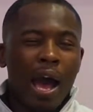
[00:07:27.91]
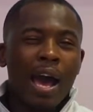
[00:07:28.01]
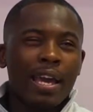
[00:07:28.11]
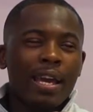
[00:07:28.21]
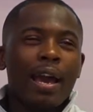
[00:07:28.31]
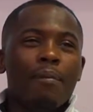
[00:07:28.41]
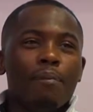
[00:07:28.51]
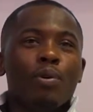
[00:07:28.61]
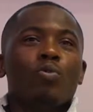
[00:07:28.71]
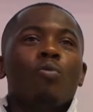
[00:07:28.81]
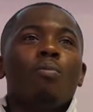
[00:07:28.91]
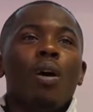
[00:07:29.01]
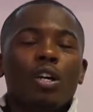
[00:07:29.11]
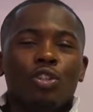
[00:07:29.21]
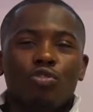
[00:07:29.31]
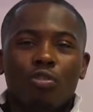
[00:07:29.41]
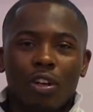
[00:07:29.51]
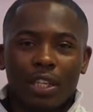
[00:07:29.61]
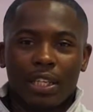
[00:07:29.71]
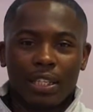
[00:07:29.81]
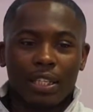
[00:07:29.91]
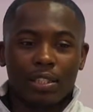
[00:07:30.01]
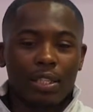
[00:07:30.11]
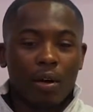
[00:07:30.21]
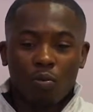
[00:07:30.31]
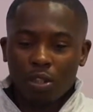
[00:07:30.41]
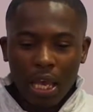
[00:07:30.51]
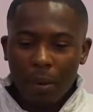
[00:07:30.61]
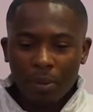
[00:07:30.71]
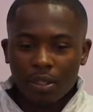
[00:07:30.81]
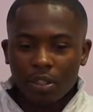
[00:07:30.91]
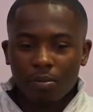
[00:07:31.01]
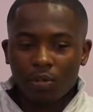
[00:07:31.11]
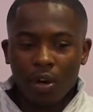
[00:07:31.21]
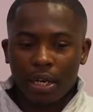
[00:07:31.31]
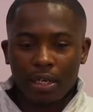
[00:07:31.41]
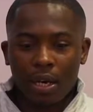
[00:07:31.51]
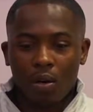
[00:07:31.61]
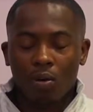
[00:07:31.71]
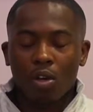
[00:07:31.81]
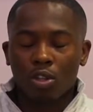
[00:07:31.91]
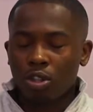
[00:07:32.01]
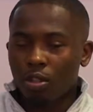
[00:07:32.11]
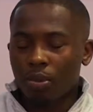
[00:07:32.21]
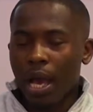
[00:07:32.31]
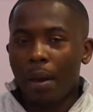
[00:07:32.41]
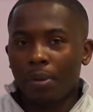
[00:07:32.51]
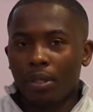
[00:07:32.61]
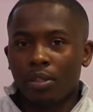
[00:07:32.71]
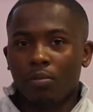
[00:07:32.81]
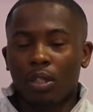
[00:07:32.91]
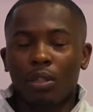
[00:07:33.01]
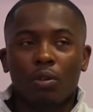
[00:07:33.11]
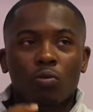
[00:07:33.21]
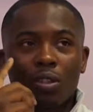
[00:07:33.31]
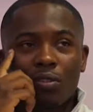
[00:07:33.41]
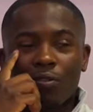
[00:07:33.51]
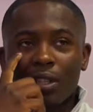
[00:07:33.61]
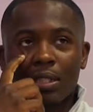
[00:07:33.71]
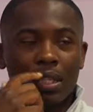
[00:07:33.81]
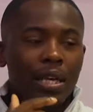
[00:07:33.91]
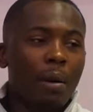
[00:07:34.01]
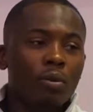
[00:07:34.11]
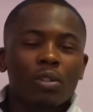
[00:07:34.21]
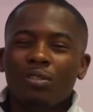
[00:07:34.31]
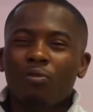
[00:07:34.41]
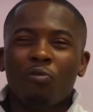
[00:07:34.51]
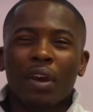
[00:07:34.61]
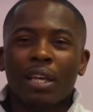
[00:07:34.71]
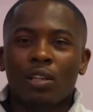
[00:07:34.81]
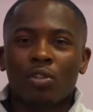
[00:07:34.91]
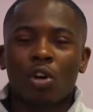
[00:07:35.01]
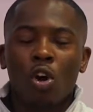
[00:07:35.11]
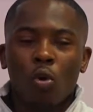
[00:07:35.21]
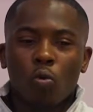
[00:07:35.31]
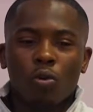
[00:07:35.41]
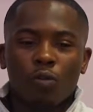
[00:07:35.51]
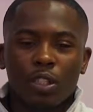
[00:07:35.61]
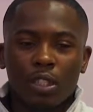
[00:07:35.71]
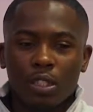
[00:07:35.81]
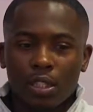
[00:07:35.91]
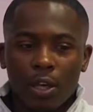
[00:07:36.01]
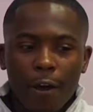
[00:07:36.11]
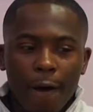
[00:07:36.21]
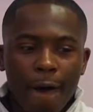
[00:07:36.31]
I am built much stronger than this. Like, what's happening to me right now shouldn't be happening to me. All of the things that's happening, all these failures, all of these